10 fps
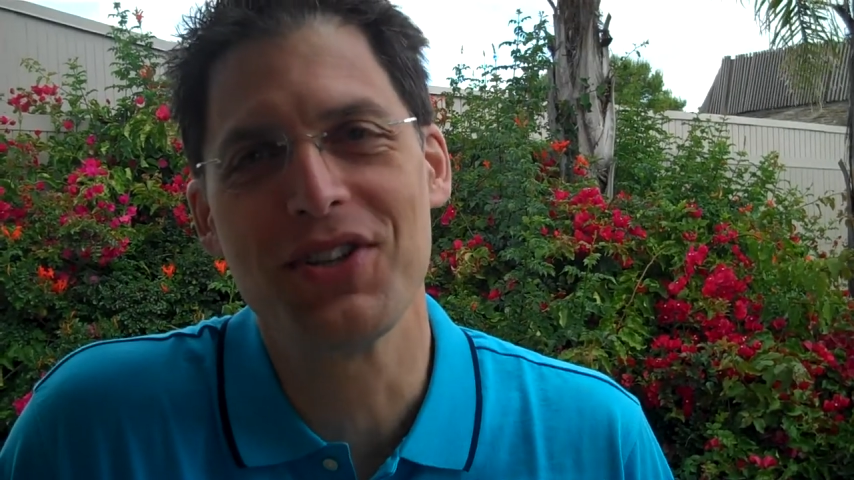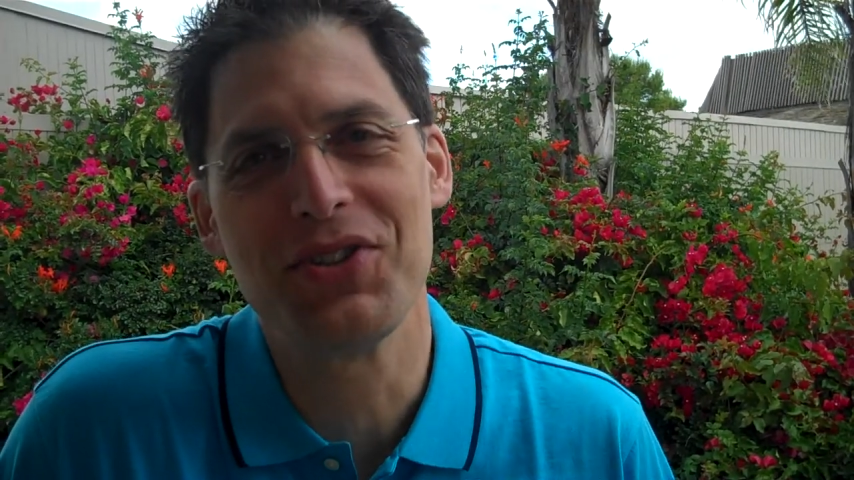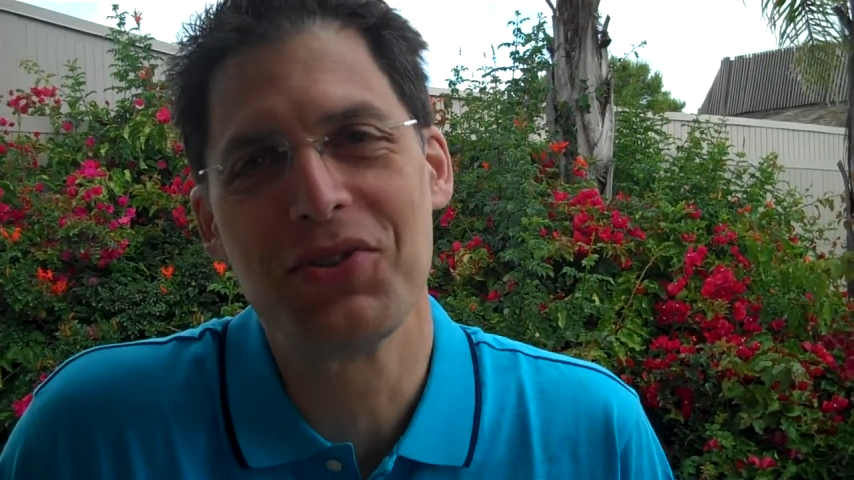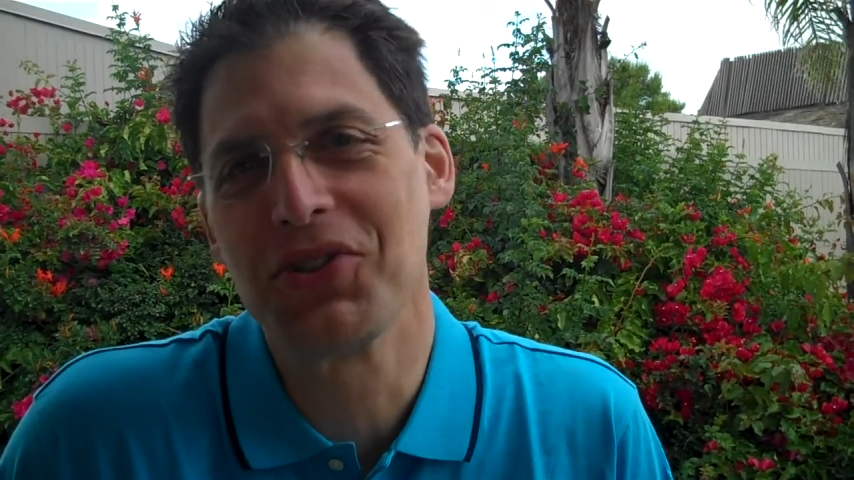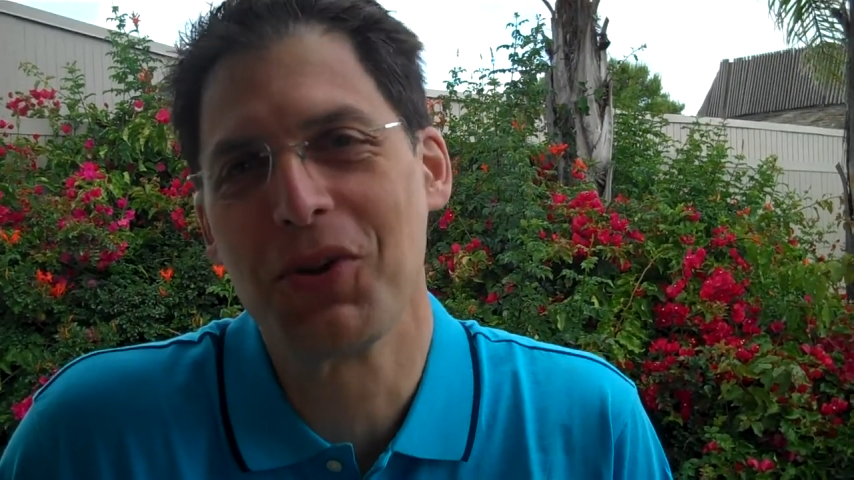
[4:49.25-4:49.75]

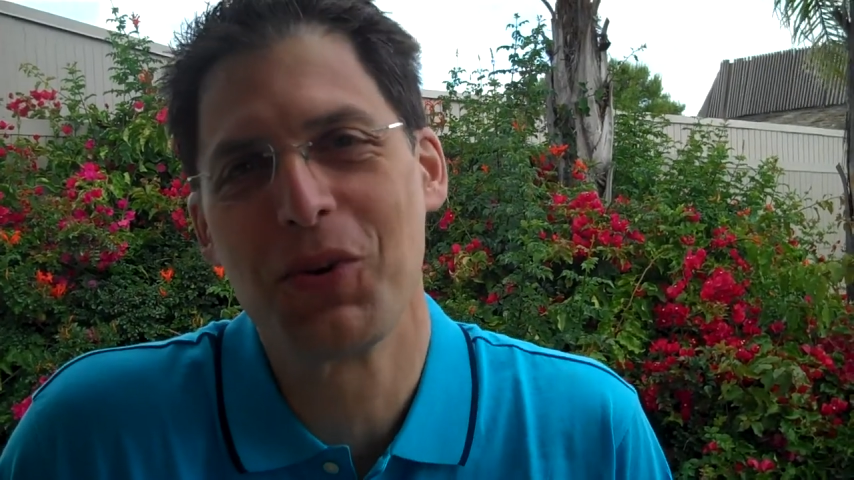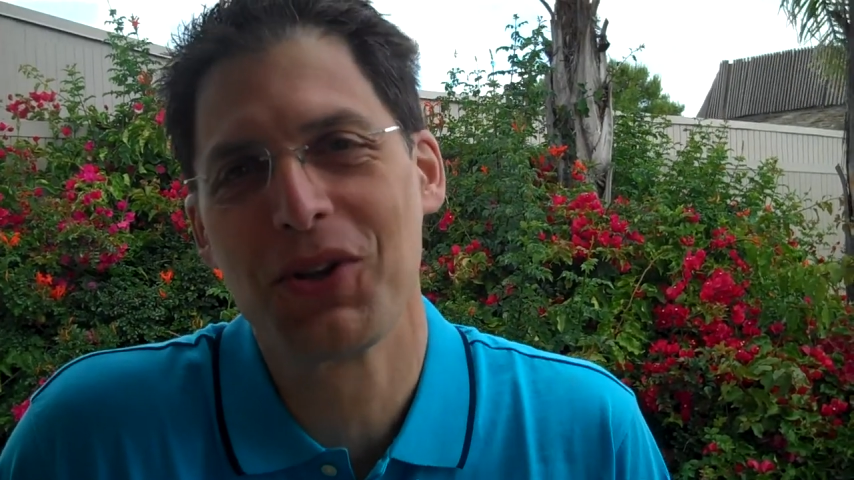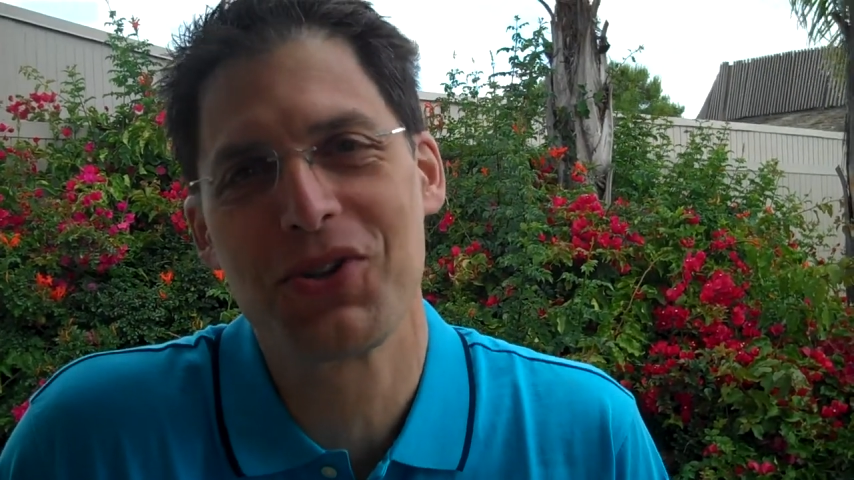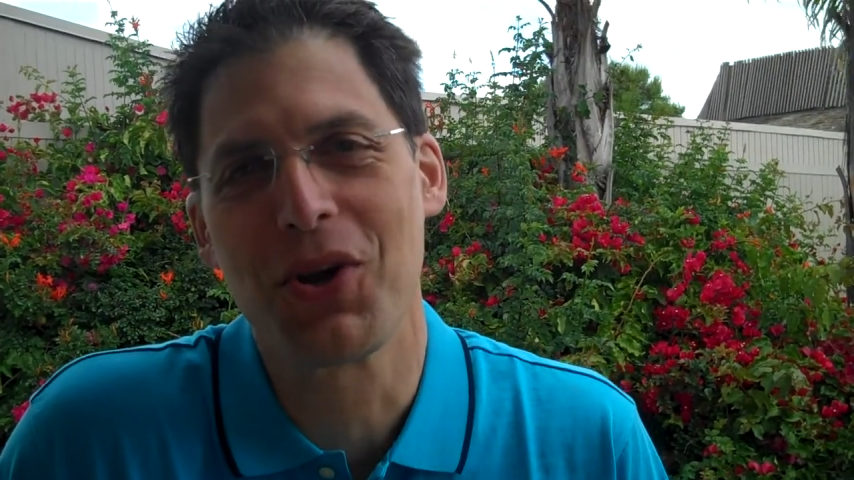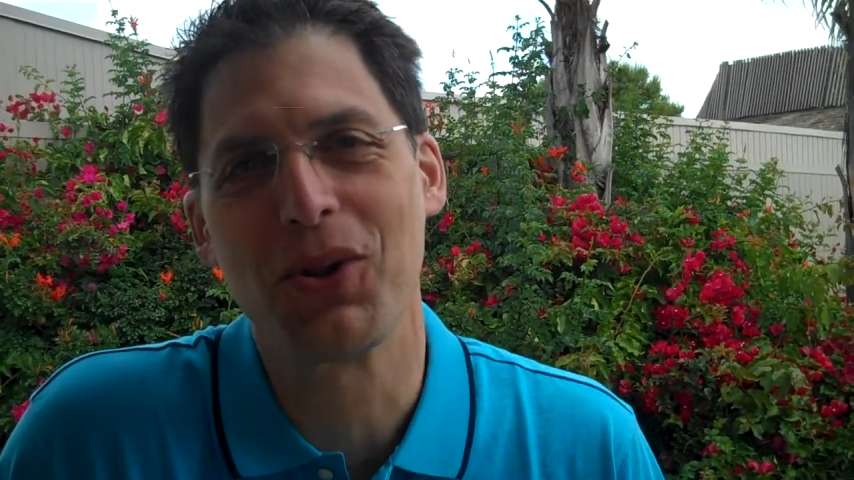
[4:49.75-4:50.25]
She's using the
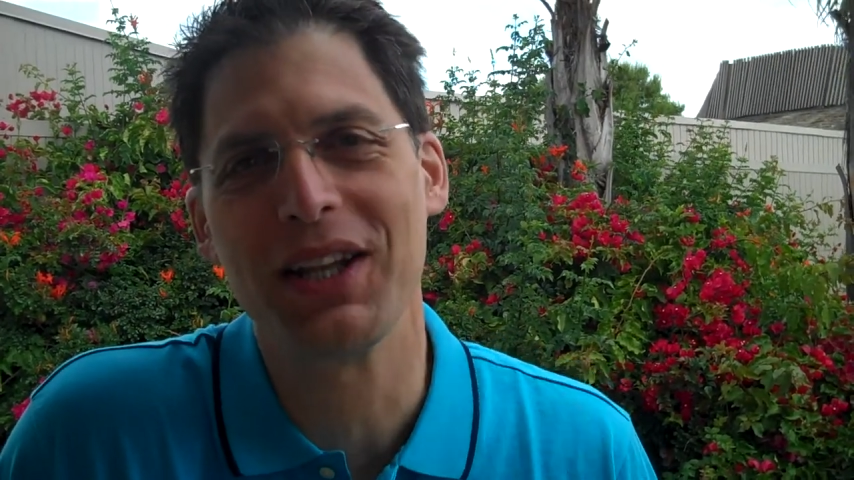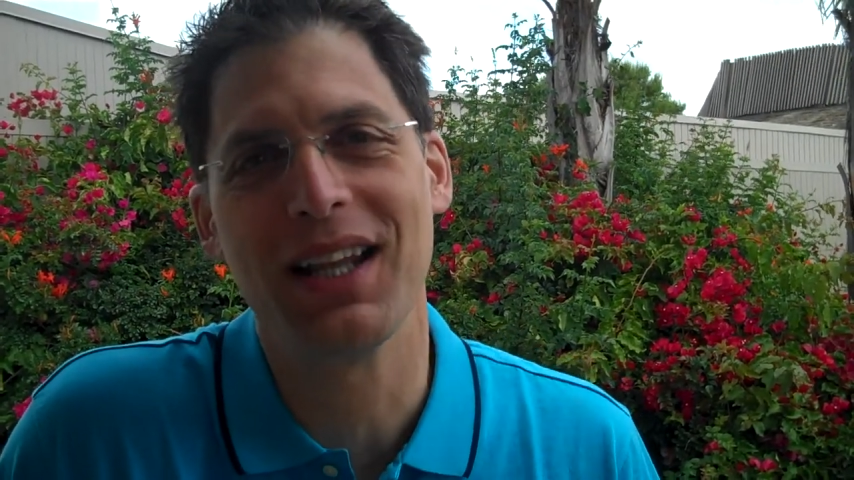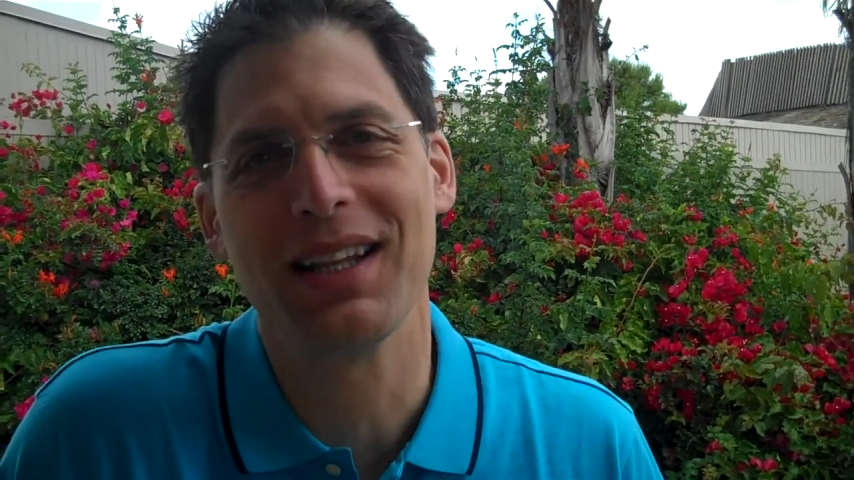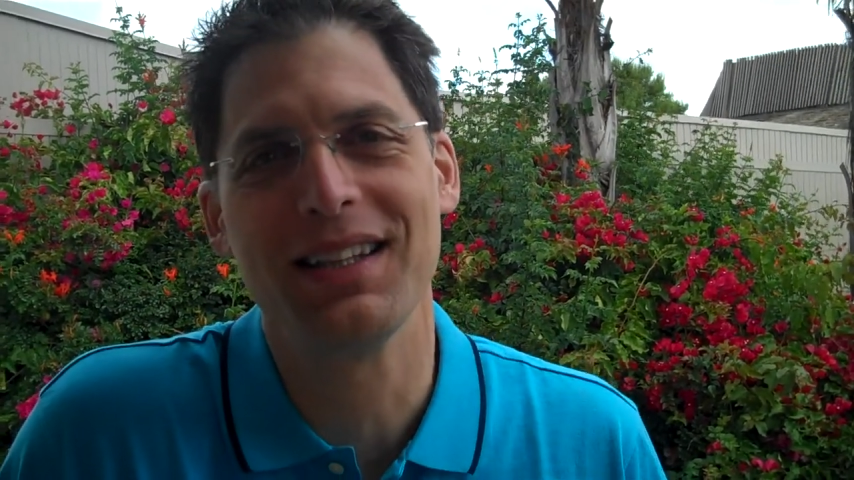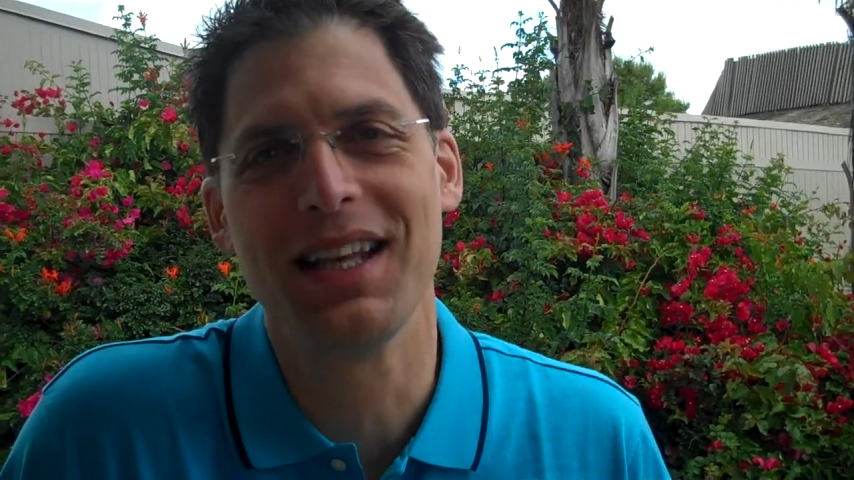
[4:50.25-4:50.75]
wheelchair only to